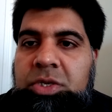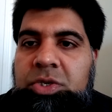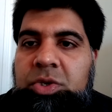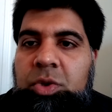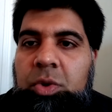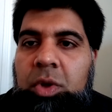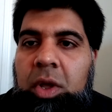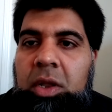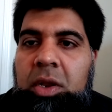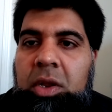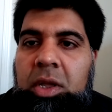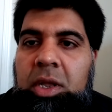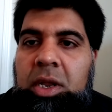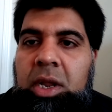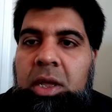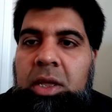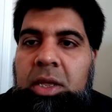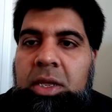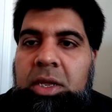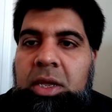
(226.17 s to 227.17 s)
So
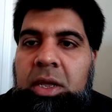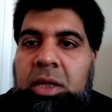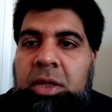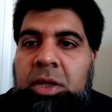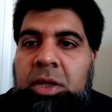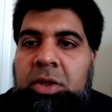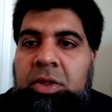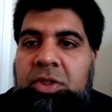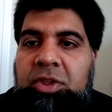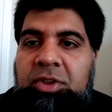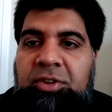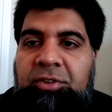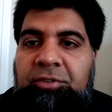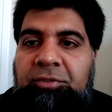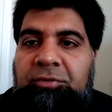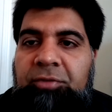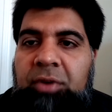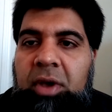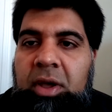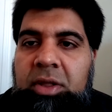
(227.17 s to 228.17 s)
qalqala,
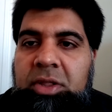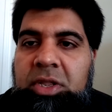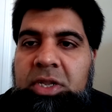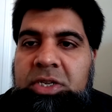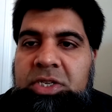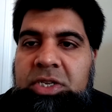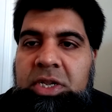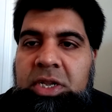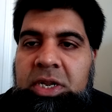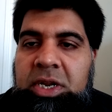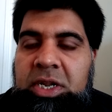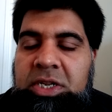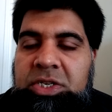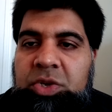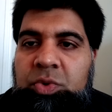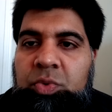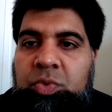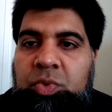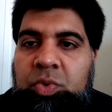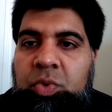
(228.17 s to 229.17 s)
it is
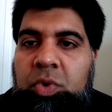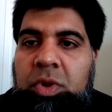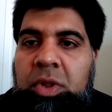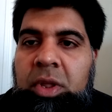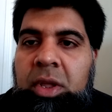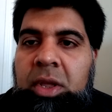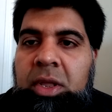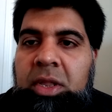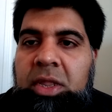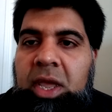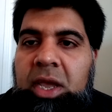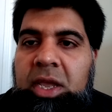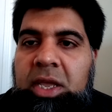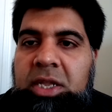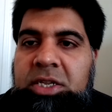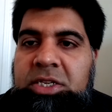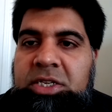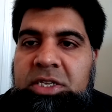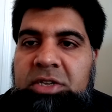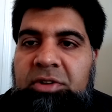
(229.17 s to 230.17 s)
a rule that
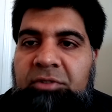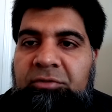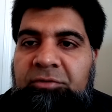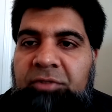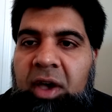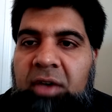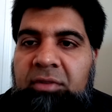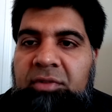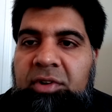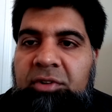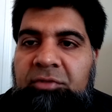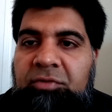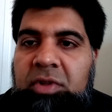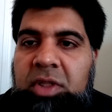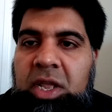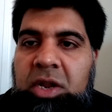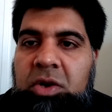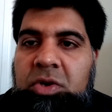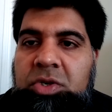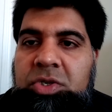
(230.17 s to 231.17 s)
consists of 5
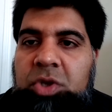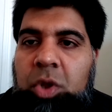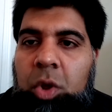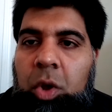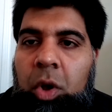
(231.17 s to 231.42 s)
different letters: